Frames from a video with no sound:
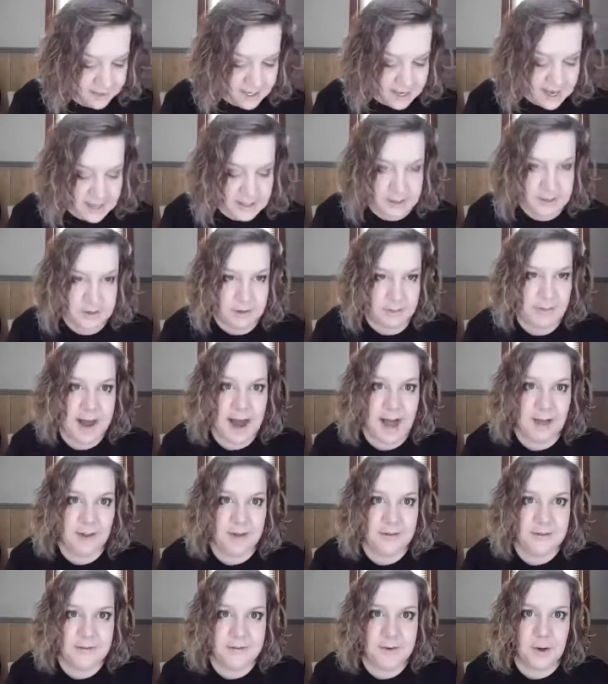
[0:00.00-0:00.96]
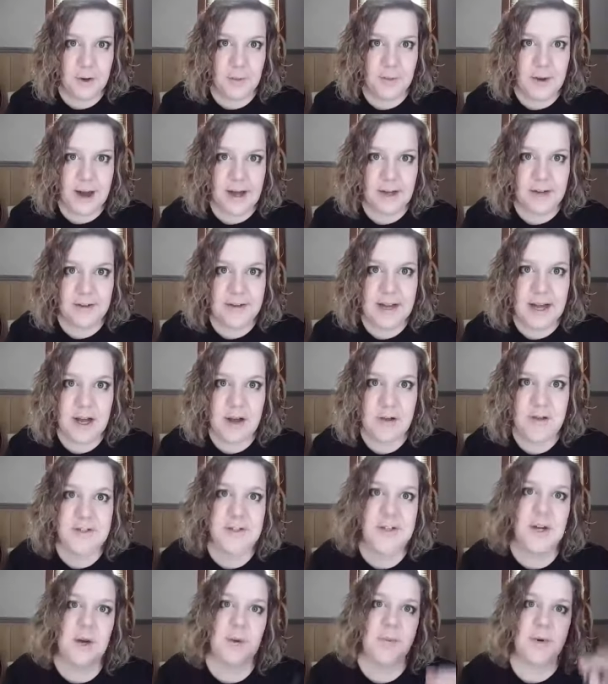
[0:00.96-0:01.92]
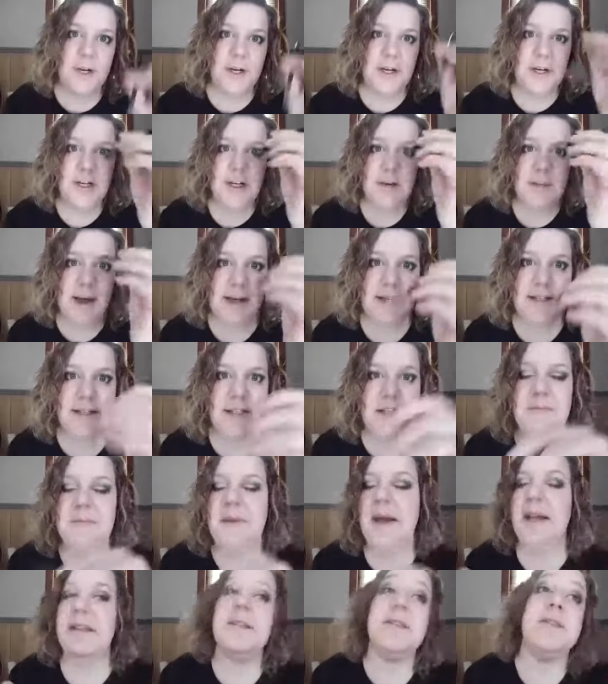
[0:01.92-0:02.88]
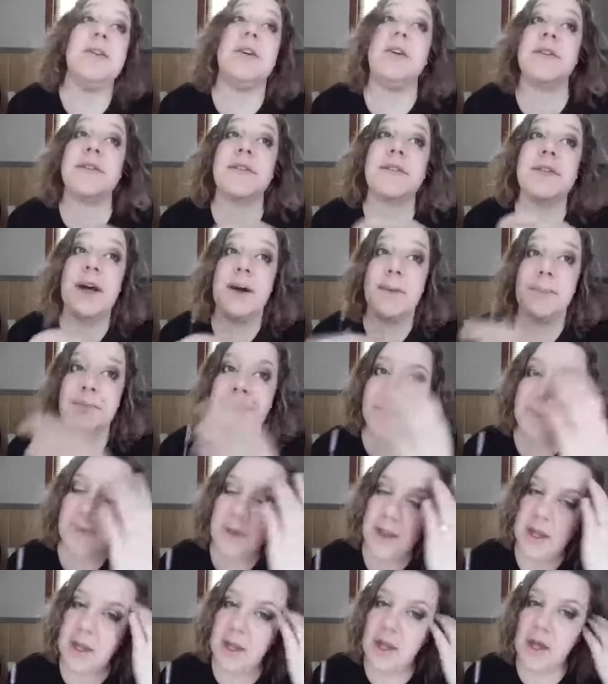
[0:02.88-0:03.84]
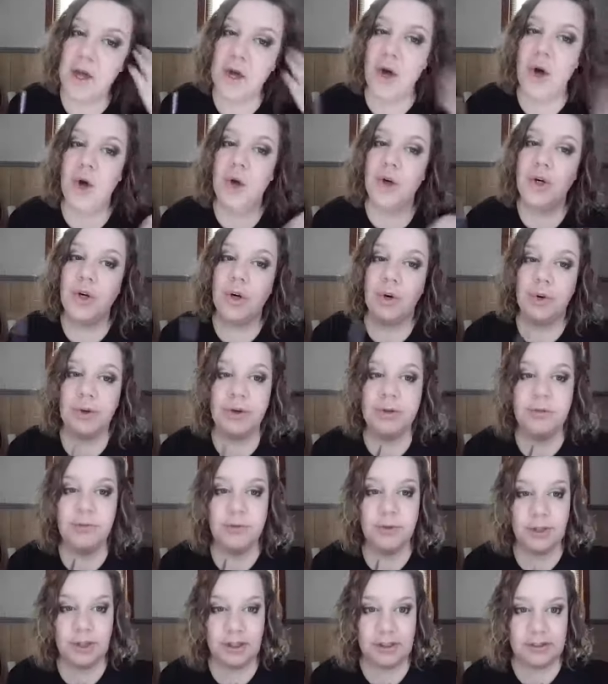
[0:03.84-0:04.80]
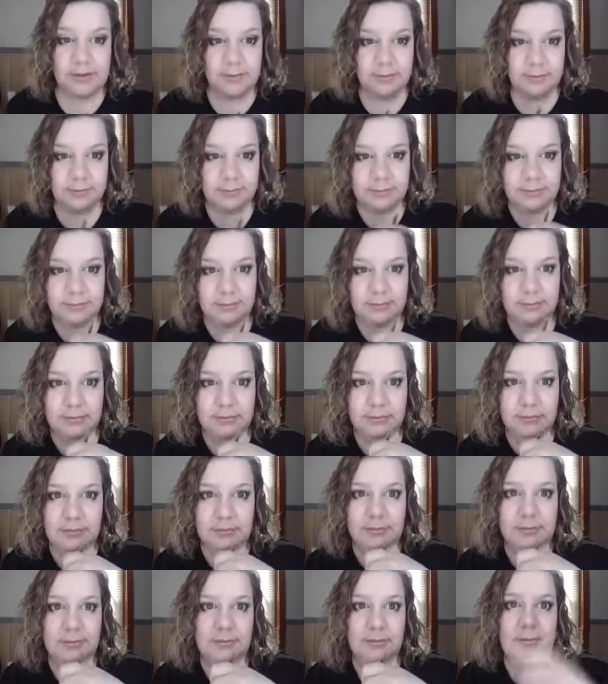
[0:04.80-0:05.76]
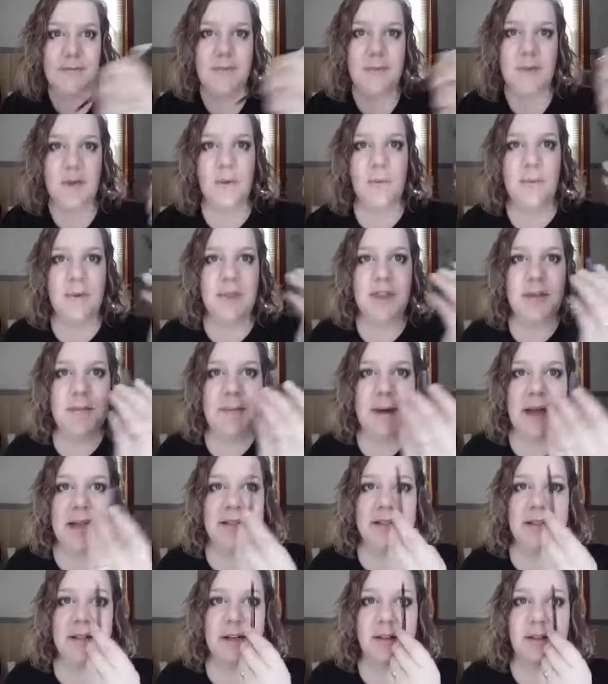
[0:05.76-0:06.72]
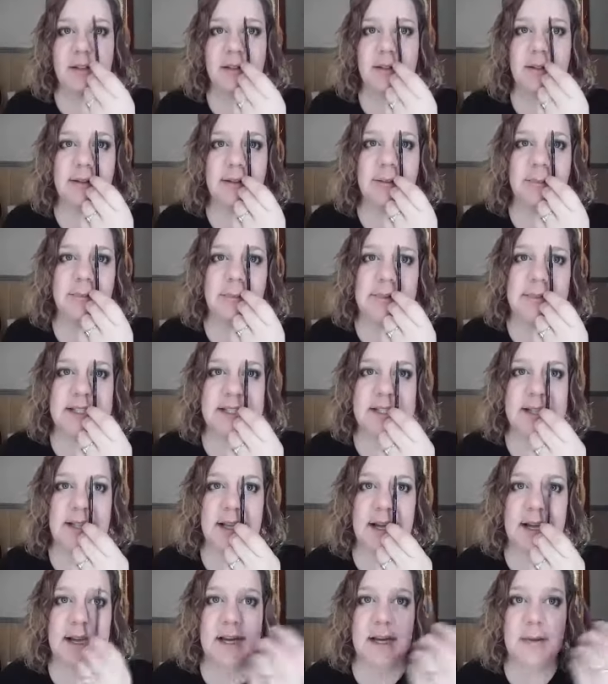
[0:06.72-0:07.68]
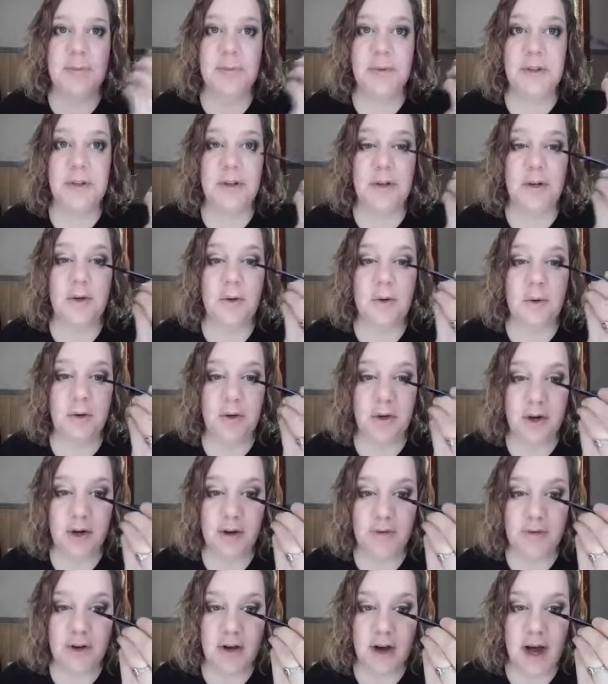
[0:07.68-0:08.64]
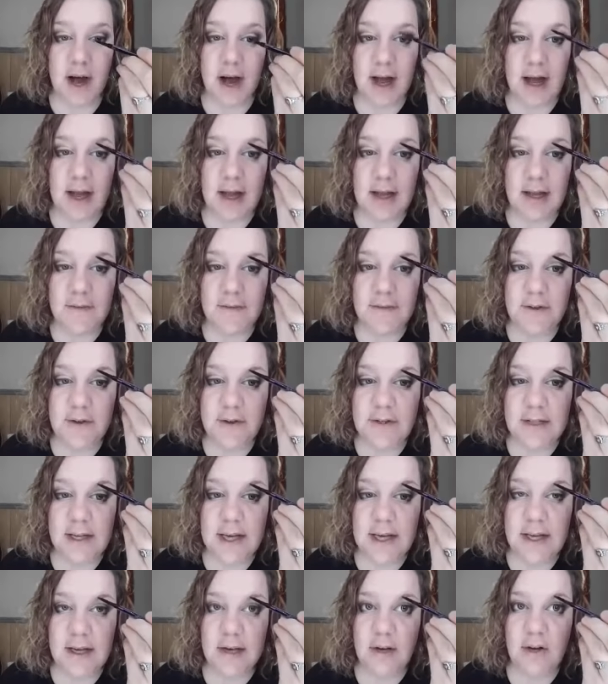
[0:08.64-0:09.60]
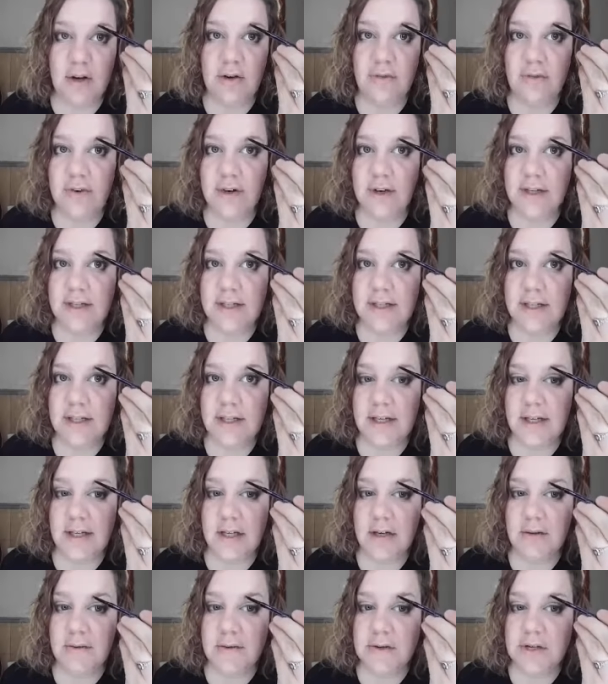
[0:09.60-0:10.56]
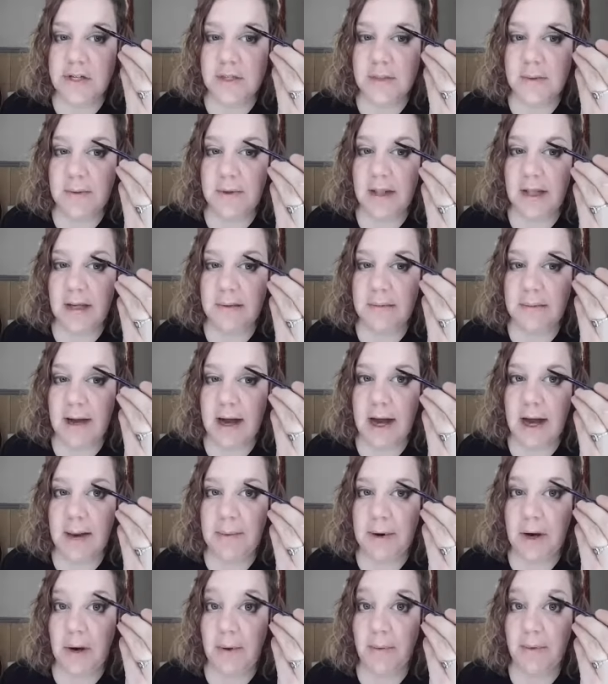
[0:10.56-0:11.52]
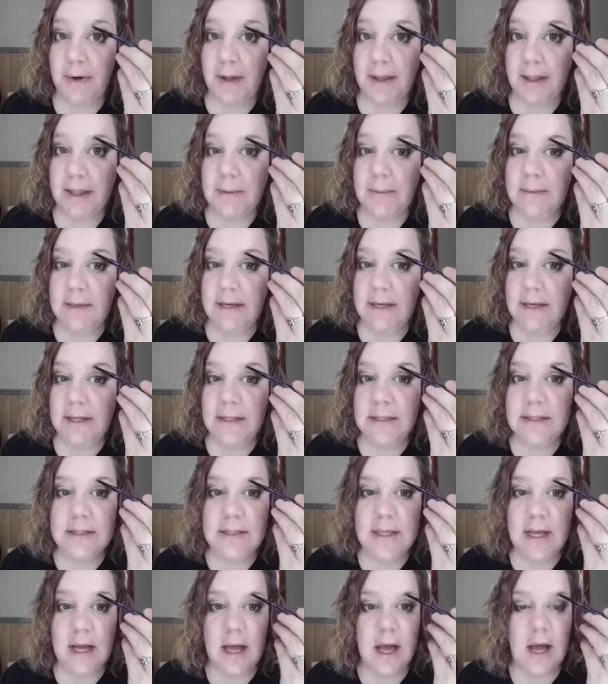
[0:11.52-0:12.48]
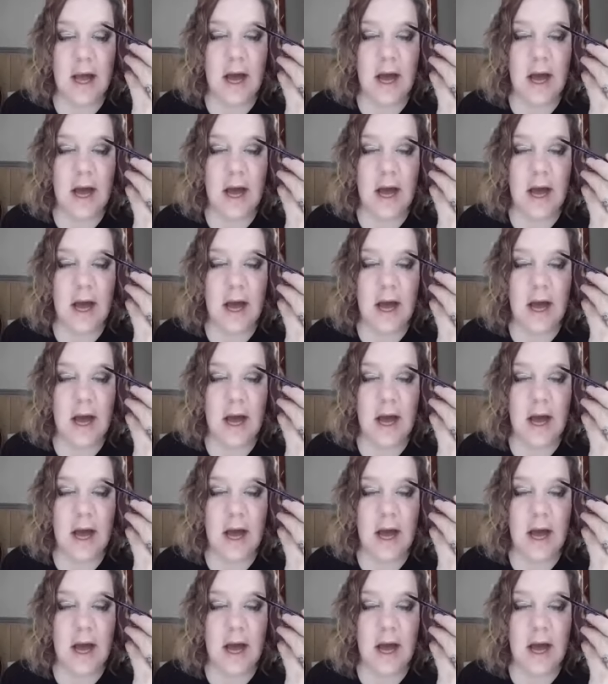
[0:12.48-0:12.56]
actual palette for a while now, so we're going to go back to the pencil. So, golden rule. With the pencil, must line up with the corner of your eye. If you take it over to here, which is where like my eyebrow really begins,